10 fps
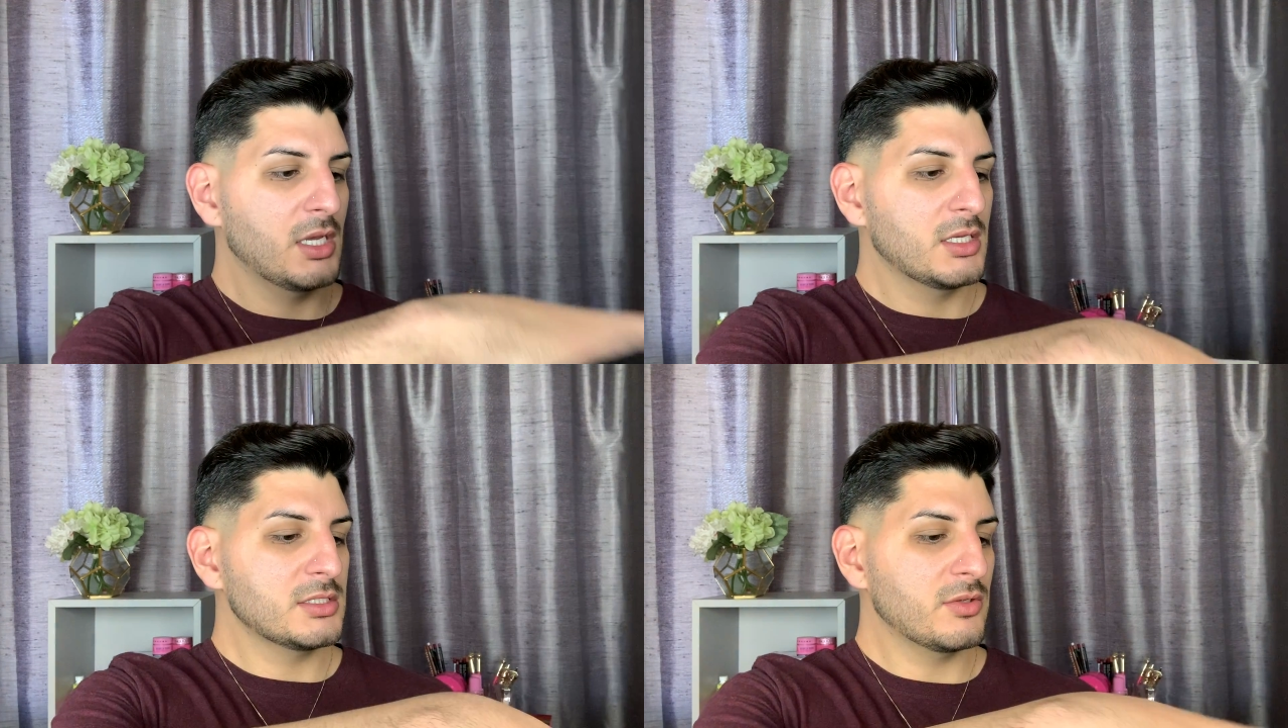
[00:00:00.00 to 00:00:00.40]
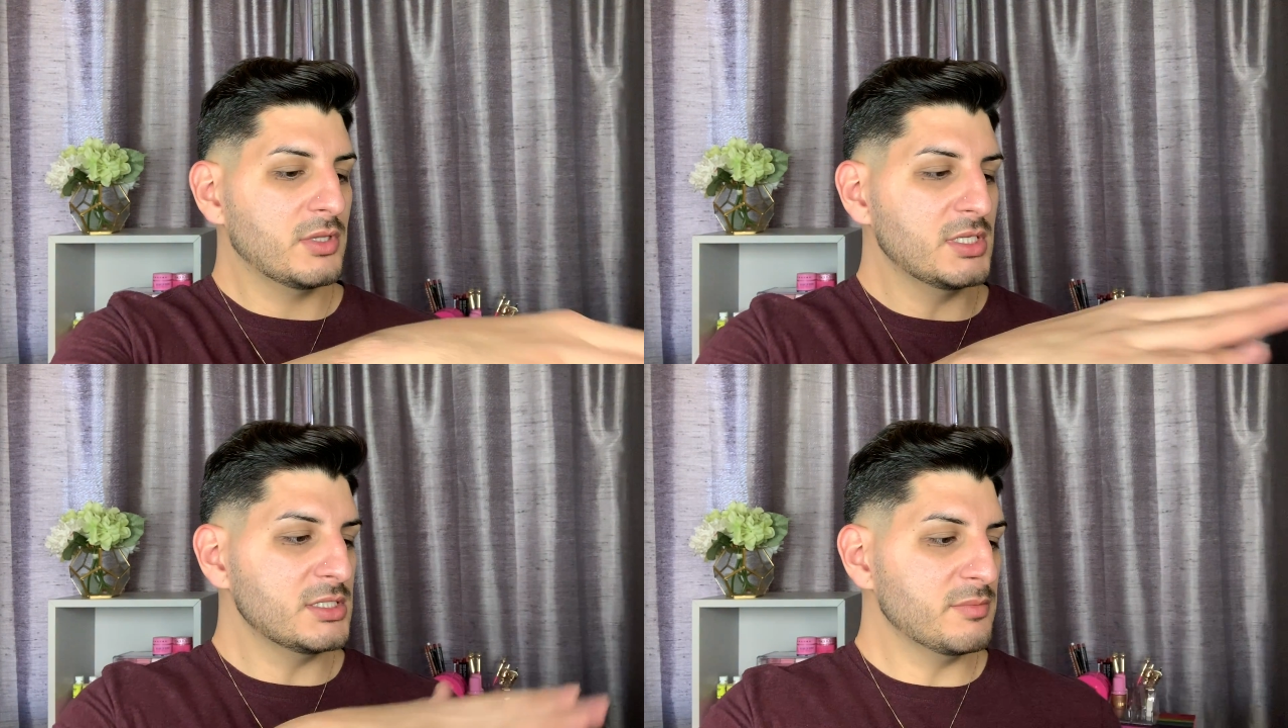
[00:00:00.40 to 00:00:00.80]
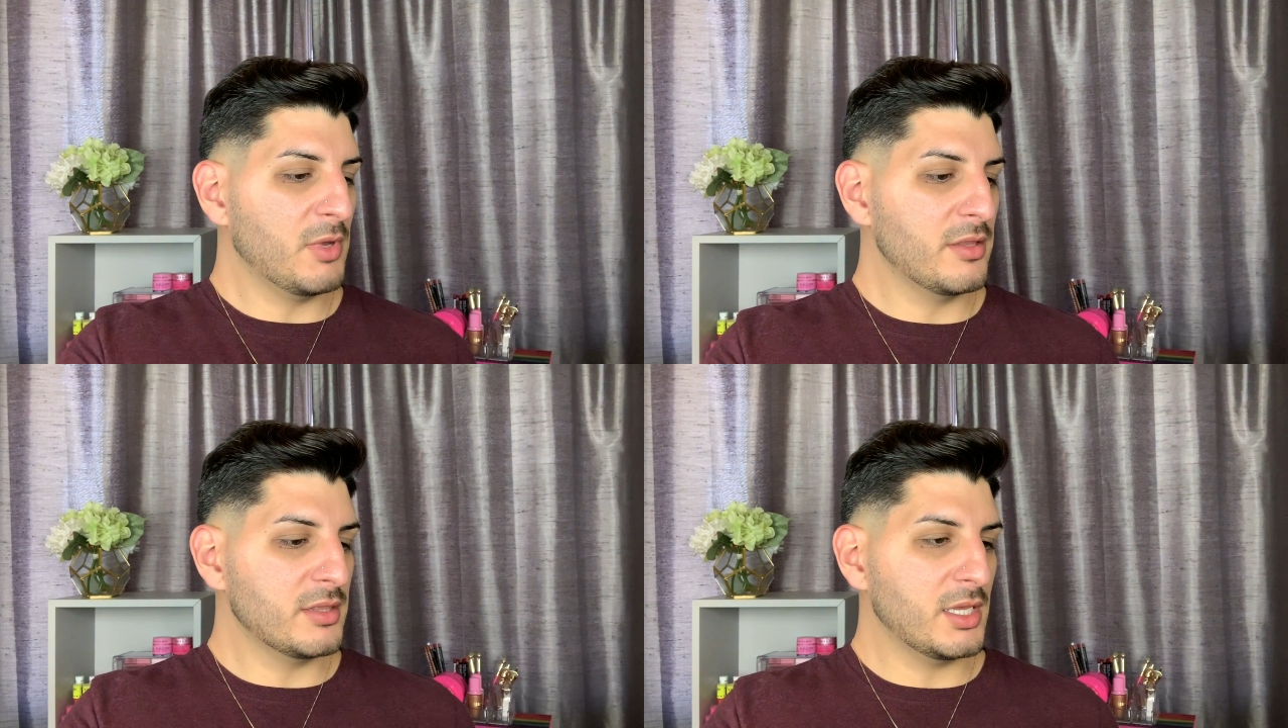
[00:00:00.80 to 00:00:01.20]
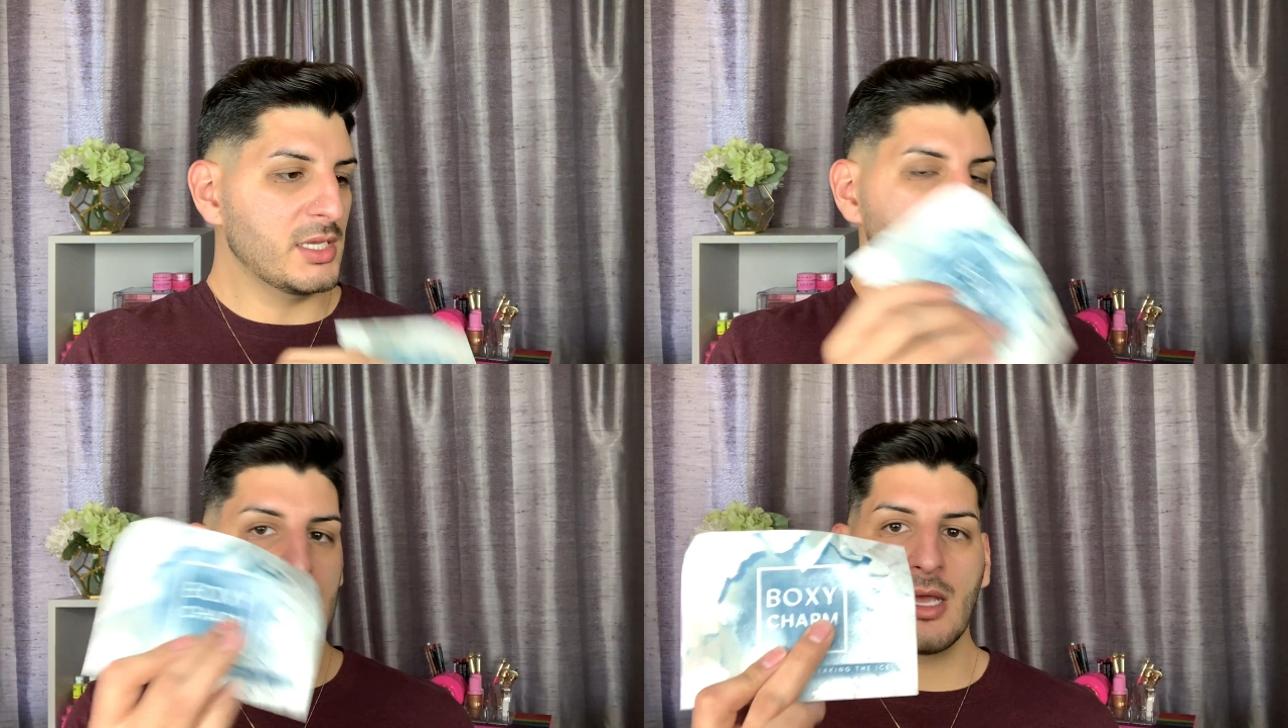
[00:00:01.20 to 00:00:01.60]
So this month
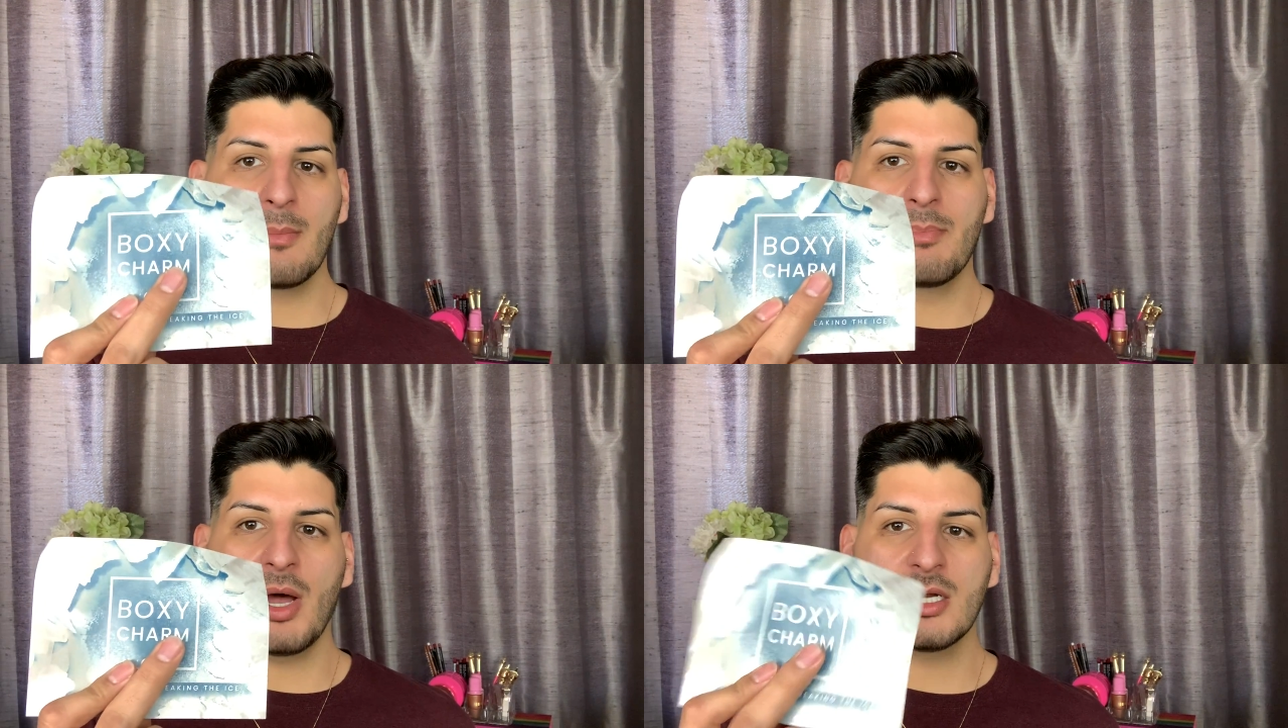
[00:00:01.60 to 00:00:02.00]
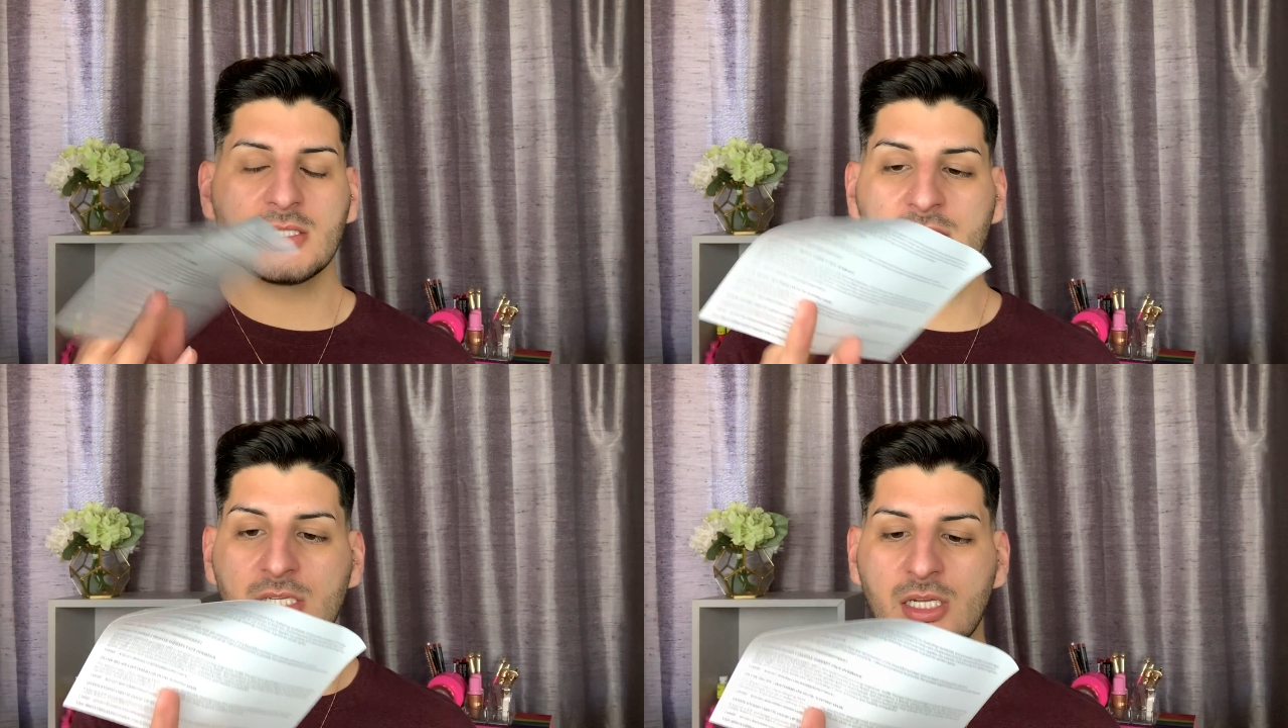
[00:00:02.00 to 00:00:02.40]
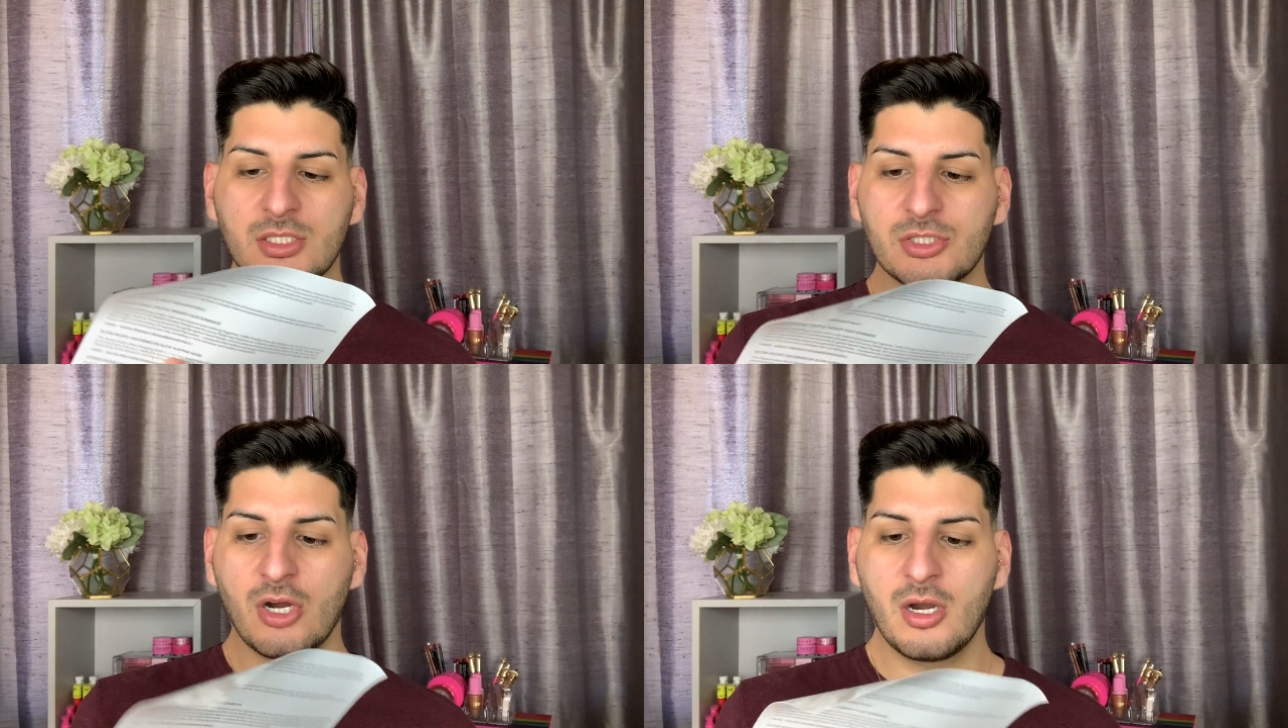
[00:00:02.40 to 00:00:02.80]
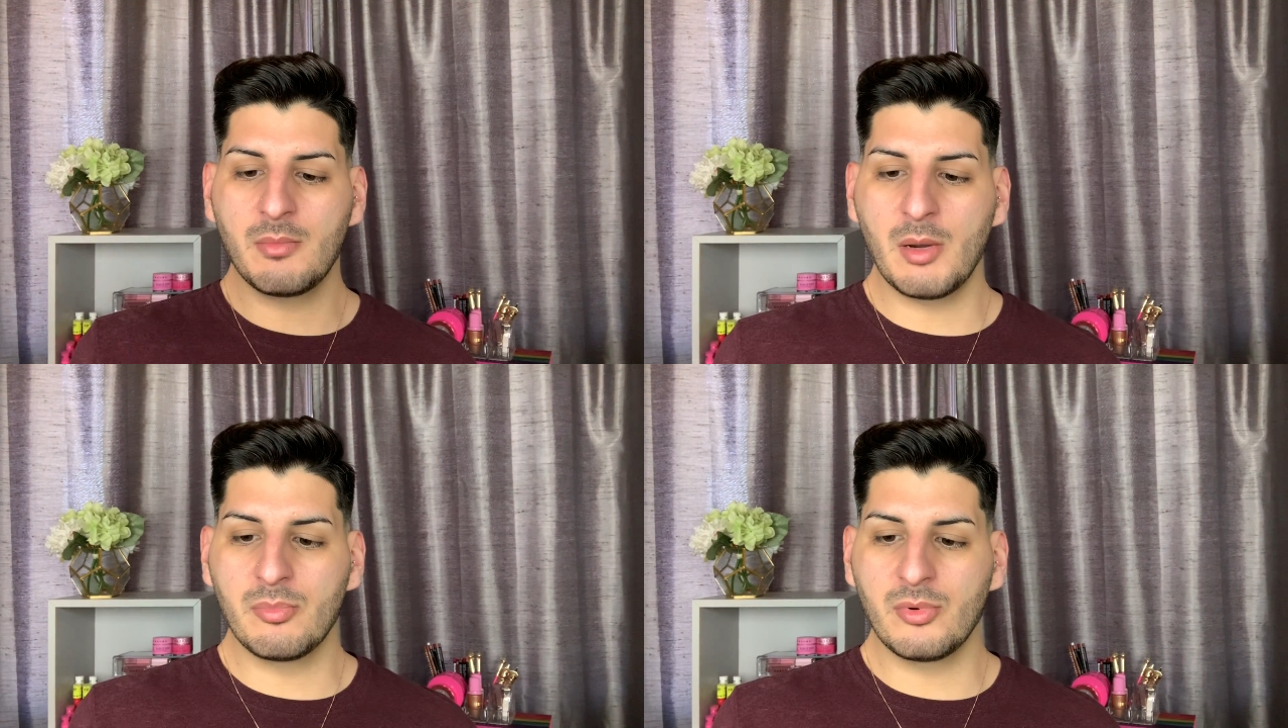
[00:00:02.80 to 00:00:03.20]
is
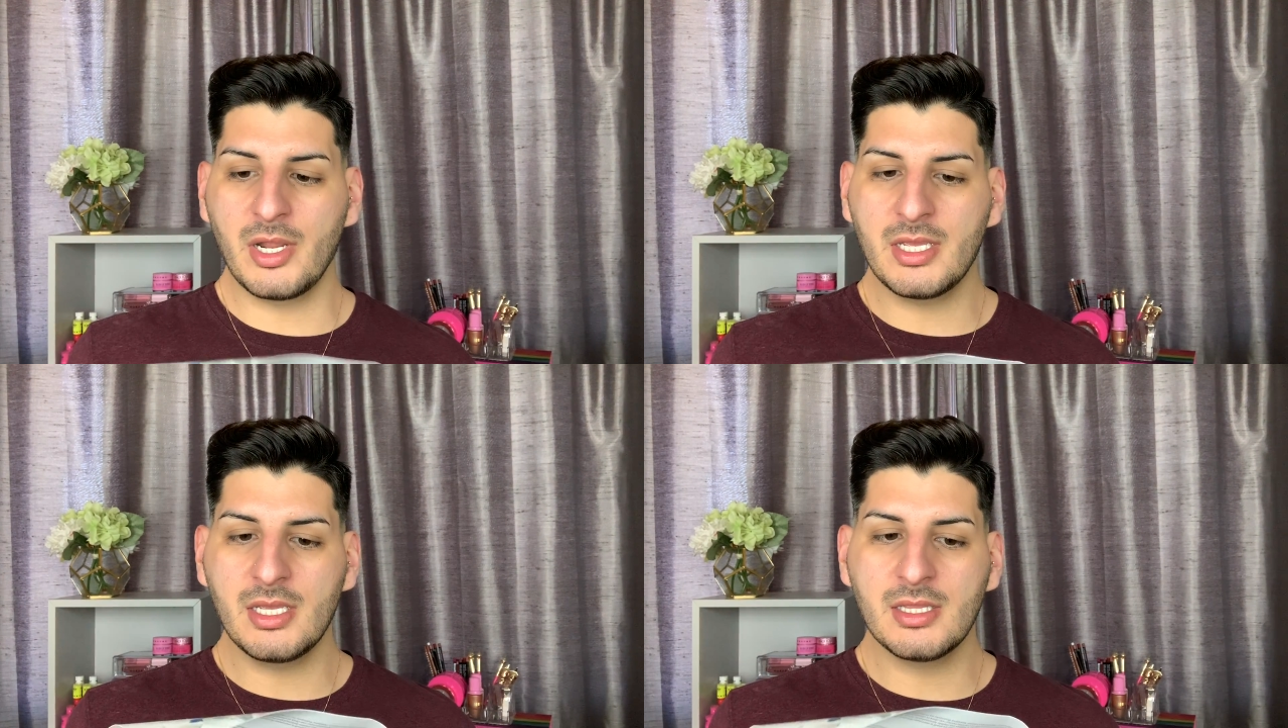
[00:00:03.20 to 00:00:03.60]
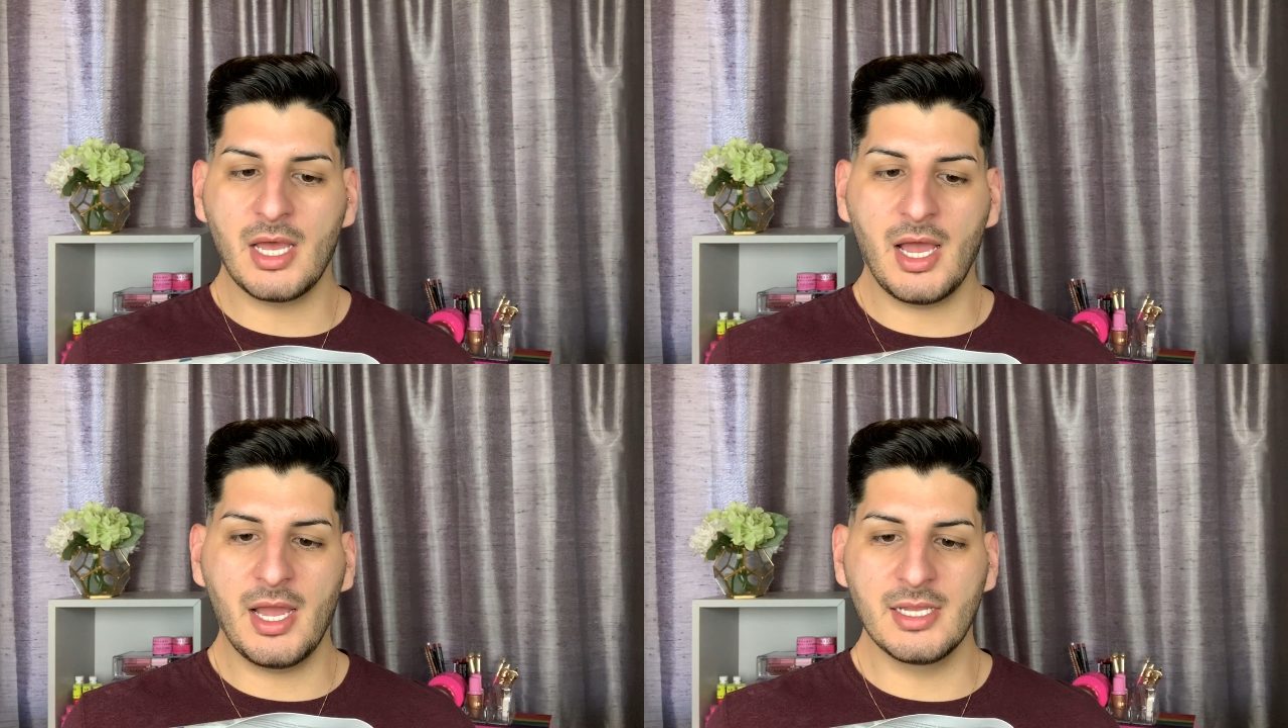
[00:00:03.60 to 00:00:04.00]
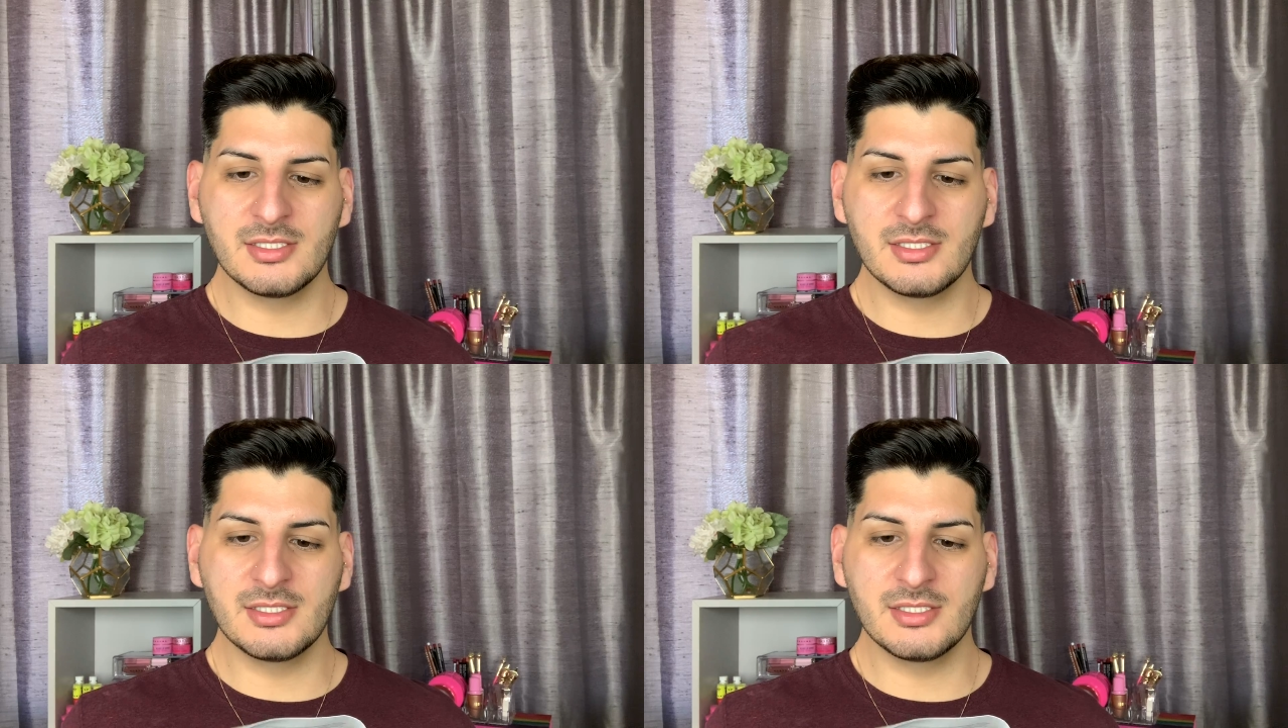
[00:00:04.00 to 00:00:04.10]
BoxyCharm Breaking the Ice.